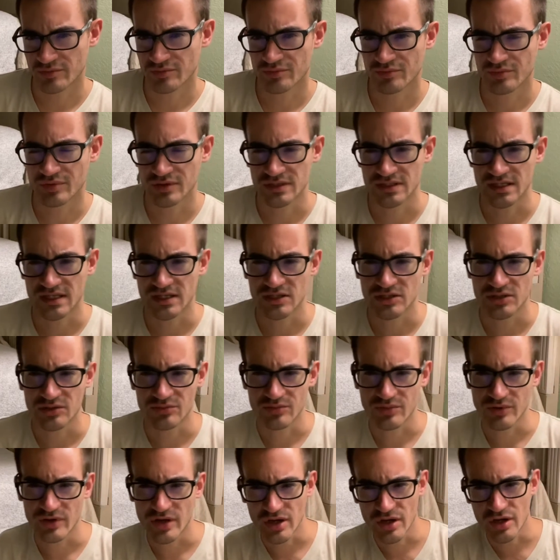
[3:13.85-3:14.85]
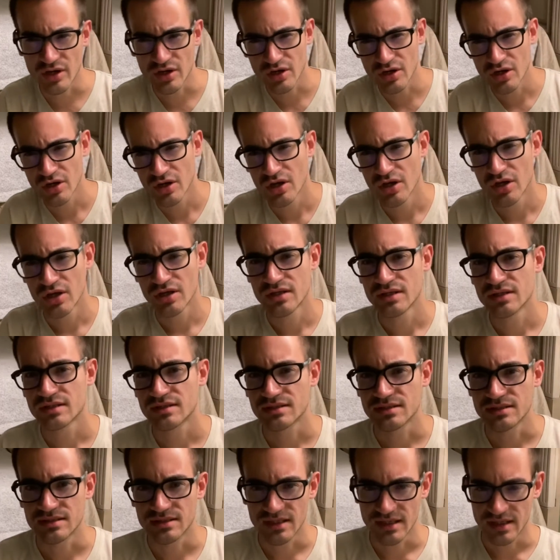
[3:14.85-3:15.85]
protection prayer
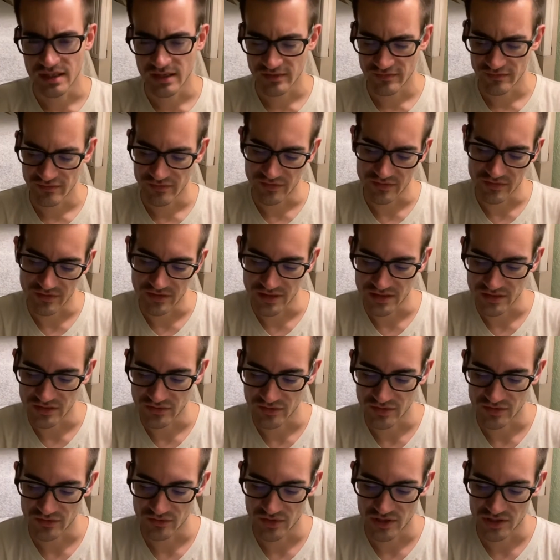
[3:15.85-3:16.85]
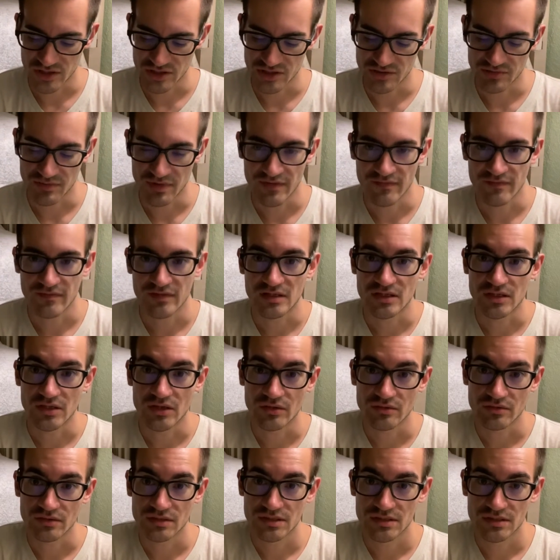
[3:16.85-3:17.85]
today for anyone watching my
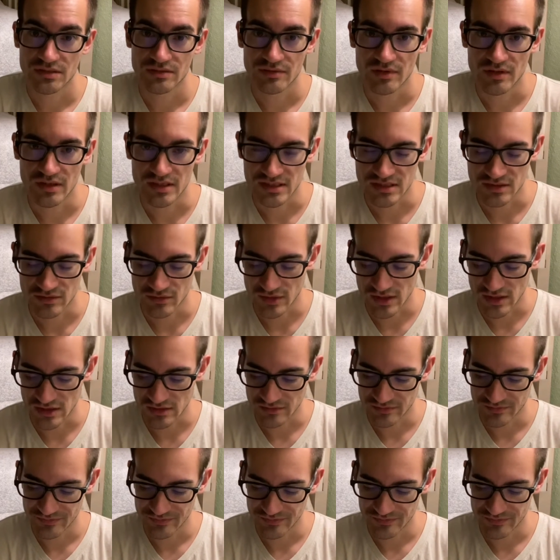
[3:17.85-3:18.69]
videos as well.